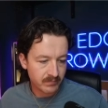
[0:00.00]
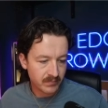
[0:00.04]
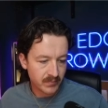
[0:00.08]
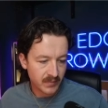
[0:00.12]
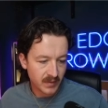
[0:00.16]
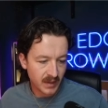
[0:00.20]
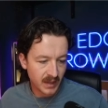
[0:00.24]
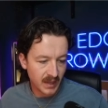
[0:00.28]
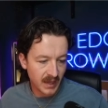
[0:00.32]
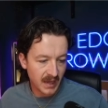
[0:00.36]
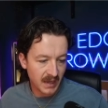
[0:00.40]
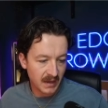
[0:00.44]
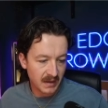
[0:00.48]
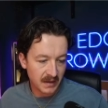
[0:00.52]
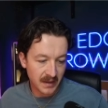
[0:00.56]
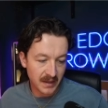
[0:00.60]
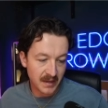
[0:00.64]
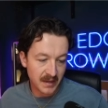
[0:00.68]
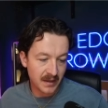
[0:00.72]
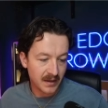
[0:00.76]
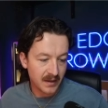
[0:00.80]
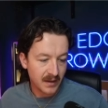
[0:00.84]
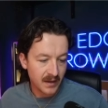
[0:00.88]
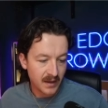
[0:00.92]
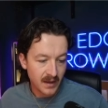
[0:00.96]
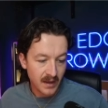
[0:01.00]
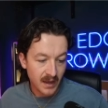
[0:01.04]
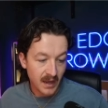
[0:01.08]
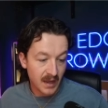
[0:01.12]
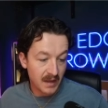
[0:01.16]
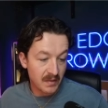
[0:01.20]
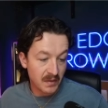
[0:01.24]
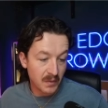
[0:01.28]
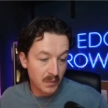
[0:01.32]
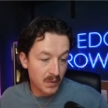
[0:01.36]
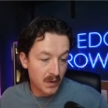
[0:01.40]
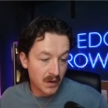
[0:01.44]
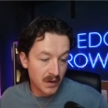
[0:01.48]
Yeah, in
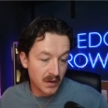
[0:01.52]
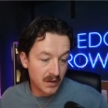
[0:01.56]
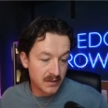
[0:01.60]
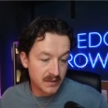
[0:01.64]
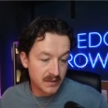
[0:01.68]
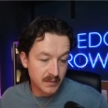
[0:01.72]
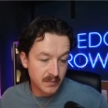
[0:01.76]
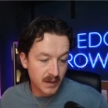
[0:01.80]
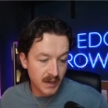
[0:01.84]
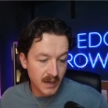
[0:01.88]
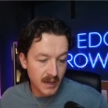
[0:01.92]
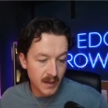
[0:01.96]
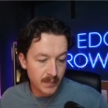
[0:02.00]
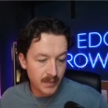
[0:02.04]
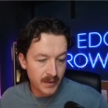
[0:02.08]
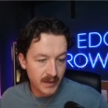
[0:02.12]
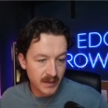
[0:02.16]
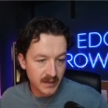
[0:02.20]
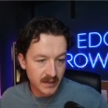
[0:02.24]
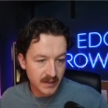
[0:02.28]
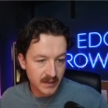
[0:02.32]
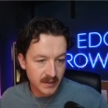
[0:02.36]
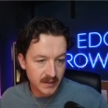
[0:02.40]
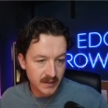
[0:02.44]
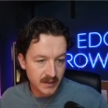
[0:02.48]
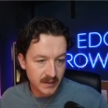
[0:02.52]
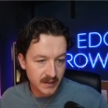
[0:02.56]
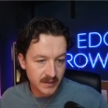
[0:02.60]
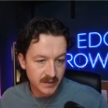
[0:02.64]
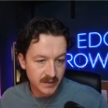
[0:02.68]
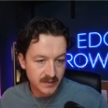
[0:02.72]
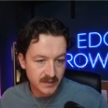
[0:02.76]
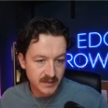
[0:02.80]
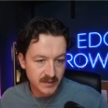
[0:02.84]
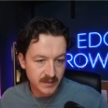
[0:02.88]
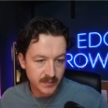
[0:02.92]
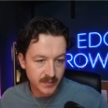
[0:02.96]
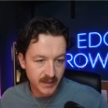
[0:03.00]
the world, in my opinion,
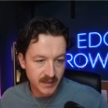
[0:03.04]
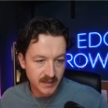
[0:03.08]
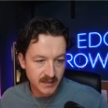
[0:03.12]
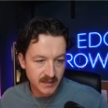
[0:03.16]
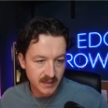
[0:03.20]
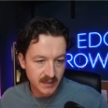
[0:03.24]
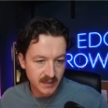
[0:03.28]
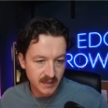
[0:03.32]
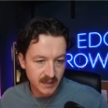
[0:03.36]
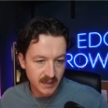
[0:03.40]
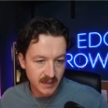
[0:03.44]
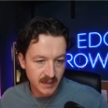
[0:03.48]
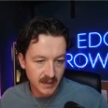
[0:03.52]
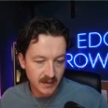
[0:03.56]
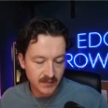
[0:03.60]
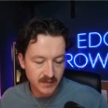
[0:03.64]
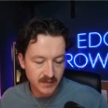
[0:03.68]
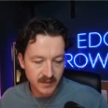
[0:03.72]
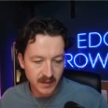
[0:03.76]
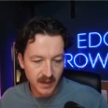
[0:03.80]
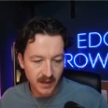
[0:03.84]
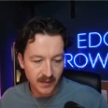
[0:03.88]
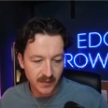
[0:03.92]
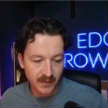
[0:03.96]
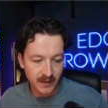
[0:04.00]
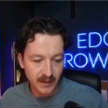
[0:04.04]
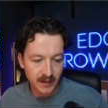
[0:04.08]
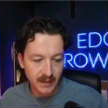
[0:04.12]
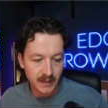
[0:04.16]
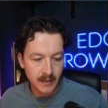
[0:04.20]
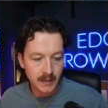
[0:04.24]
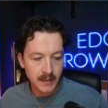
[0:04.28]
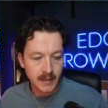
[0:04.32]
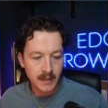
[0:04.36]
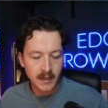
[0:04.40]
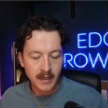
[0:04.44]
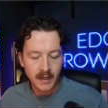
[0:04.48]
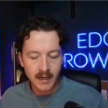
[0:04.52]
this is the best technique. I think
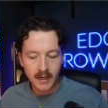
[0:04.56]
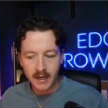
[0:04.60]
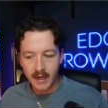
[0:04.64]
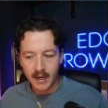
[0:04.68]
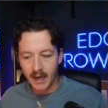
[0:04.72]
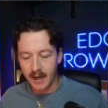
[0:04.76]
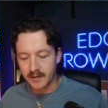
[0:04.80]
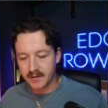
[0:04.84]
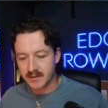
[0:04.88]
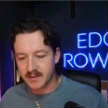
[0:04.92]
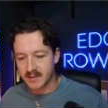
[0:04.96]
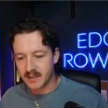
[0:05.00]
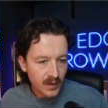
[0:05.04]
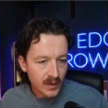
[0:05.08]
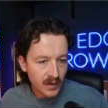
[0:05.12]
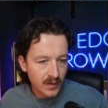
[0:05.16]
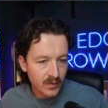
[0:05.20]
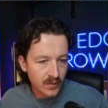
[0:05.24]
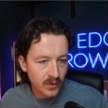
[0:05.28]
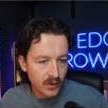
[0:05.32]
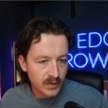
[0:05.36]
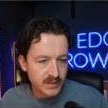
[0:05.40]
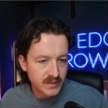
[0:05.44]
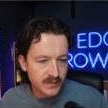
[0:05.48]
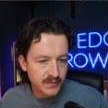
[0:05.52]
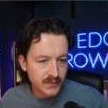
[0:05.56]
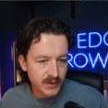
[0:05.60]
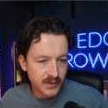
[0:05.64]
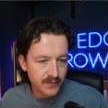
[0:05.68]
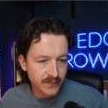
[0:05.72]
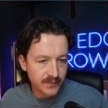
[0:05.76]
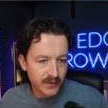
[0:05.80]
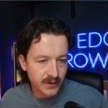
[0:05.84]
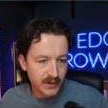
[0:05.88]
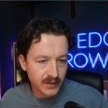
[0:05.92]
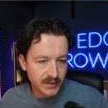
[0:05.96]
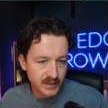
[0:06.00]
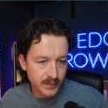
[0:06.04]
I've seen lots of good
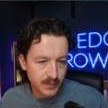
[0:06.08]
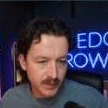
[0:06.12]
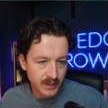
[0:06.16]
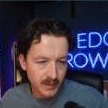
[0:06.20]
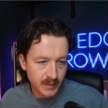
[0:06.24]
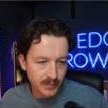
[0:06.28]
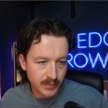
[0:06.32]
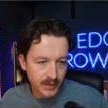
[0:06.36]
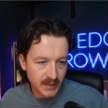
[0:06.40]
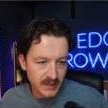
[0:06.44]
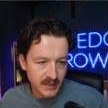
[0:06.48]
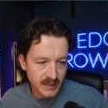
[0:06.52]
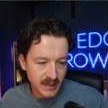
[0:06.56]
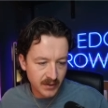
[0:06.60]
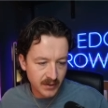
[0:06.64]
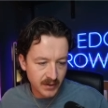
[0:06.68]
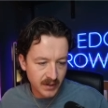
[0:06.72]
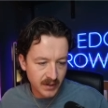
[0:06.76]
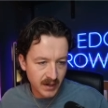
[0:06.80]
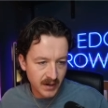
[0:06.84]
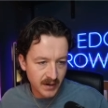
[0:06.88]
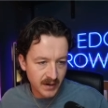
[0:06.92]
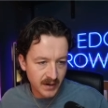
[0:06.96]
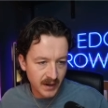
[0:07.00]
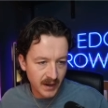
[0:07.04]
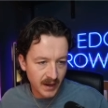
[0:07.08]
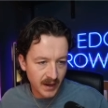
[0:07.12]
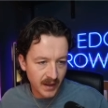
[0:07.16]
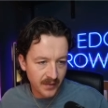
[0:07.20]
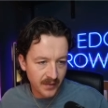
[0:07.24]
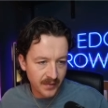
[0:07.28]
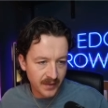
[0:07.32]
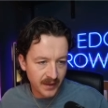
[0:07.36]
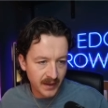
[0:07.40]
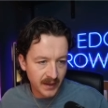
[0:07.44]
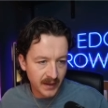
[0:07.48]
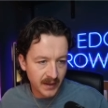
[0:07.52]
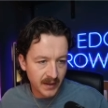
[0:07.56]
footage that we can break down here, and I
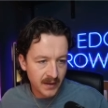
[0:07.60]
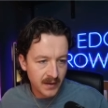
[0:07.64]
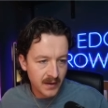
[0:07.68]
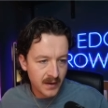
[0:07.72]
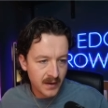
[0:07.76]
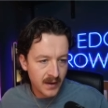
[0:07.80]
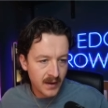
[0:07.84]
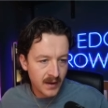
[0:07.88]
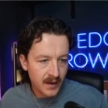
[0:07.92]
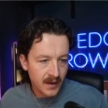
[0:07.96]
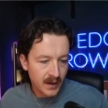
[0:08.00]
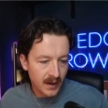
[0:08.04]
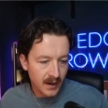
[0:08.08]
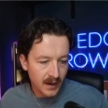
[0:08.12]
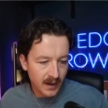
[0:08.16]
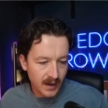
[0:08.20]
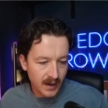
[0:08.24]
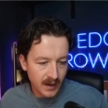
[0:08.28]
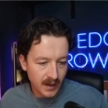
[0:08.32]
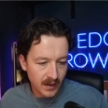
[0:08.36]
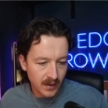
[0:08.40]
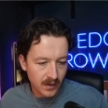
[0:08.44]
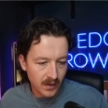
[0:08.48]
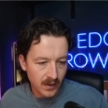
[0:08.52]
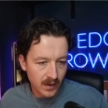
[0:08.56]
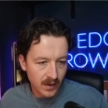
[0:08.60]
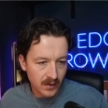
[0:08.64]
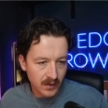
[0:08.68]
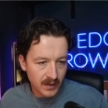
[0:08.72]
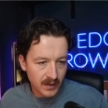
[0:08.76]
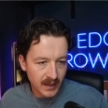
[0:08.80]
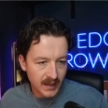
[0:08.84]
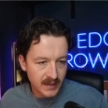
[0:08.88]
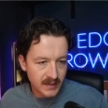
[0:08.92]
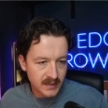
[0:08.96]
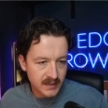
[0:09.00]
think I'll get